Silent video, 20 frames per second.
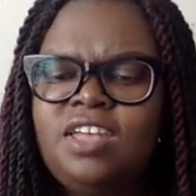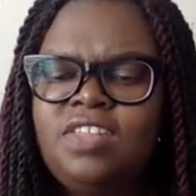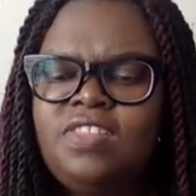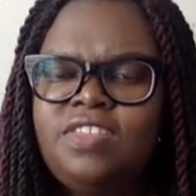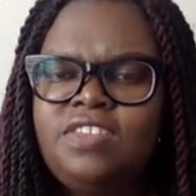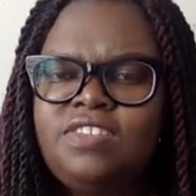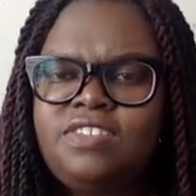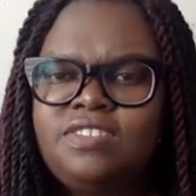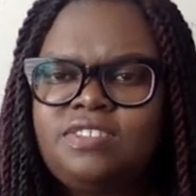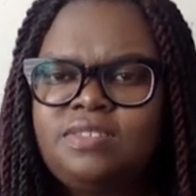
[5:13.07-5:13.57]

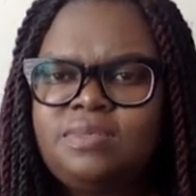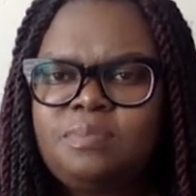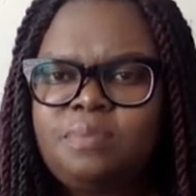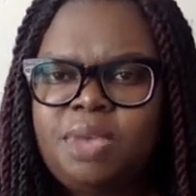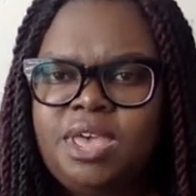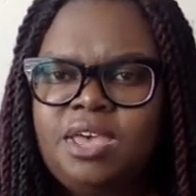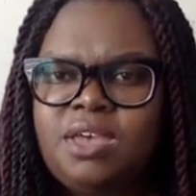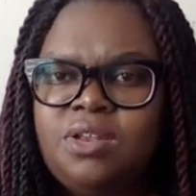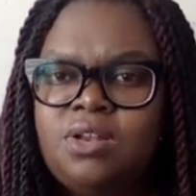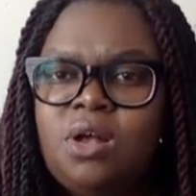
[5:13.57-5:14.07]
this
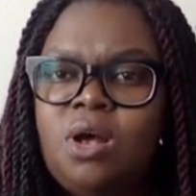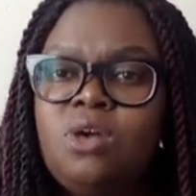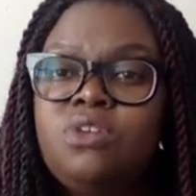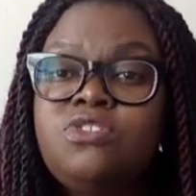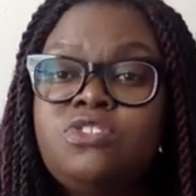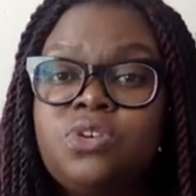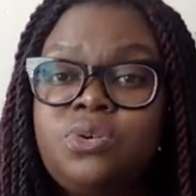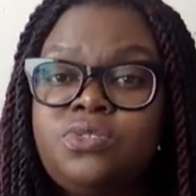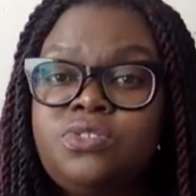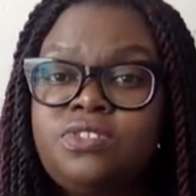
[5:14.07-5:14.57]
ban
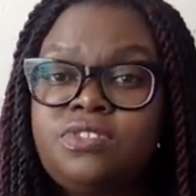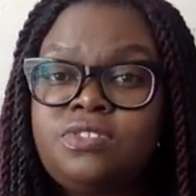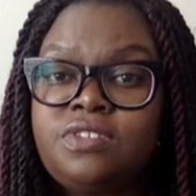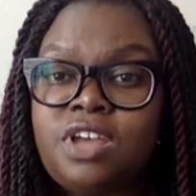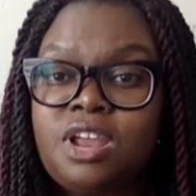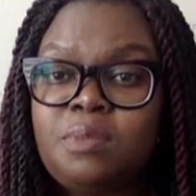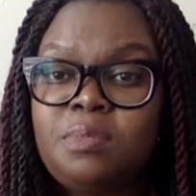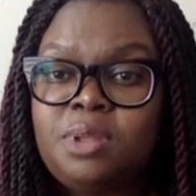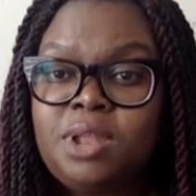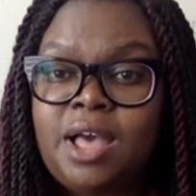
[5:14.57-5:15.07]
also does
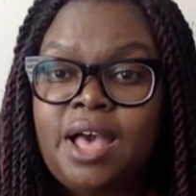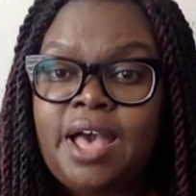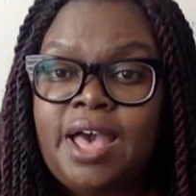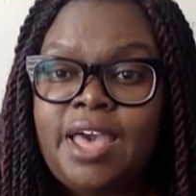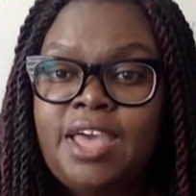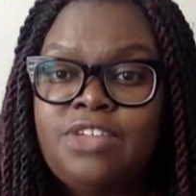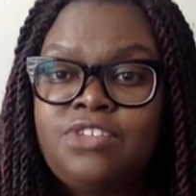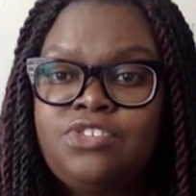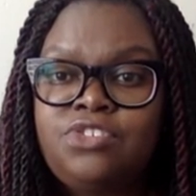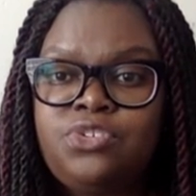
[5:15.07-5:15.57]
not
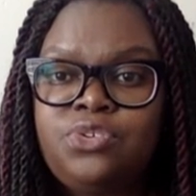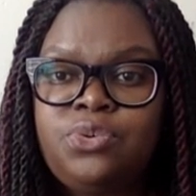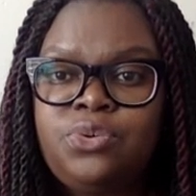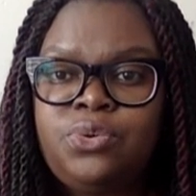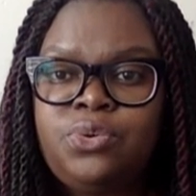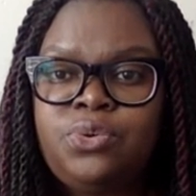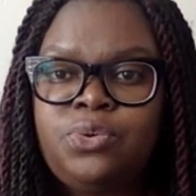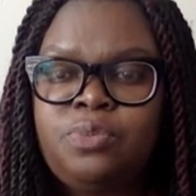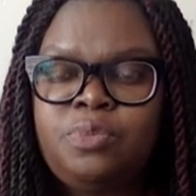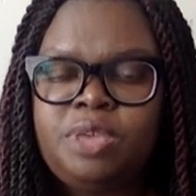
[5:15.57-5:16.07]
apply
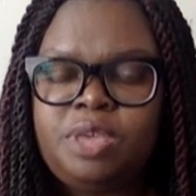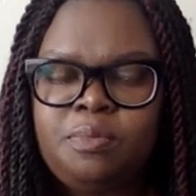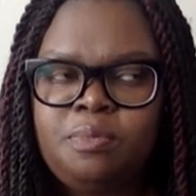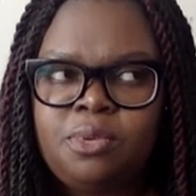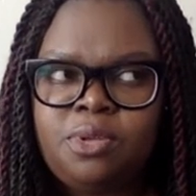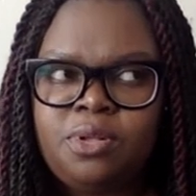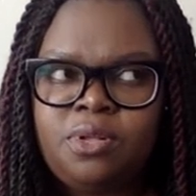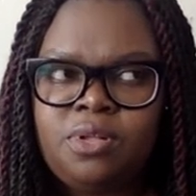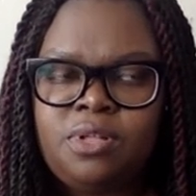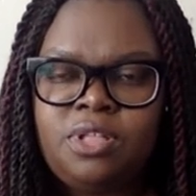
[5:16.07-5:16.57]
to
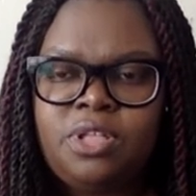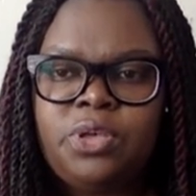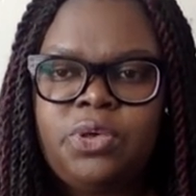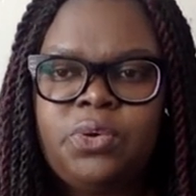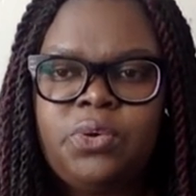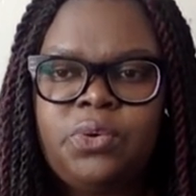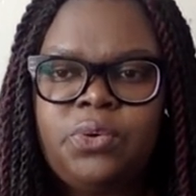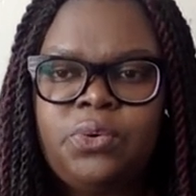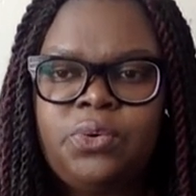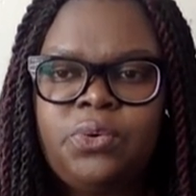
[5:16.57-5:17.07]
people
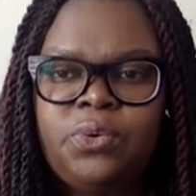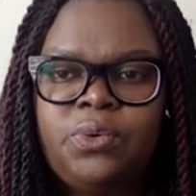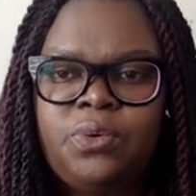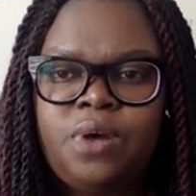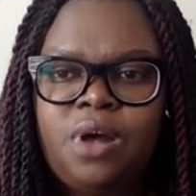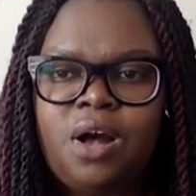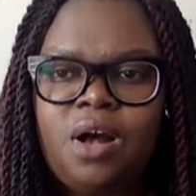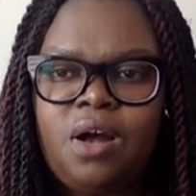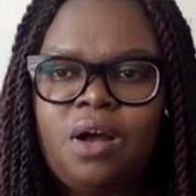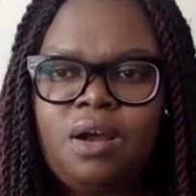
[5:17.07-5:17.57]
who
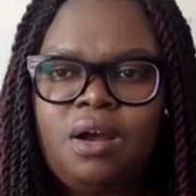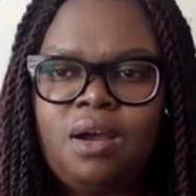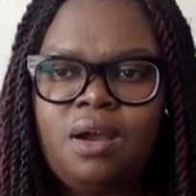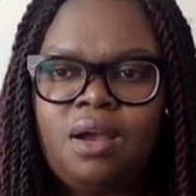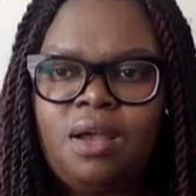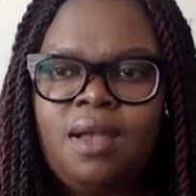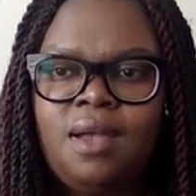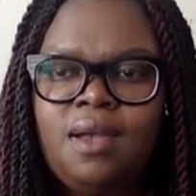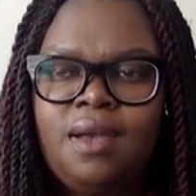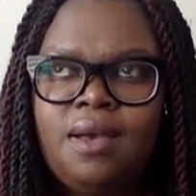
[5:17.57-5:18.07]
are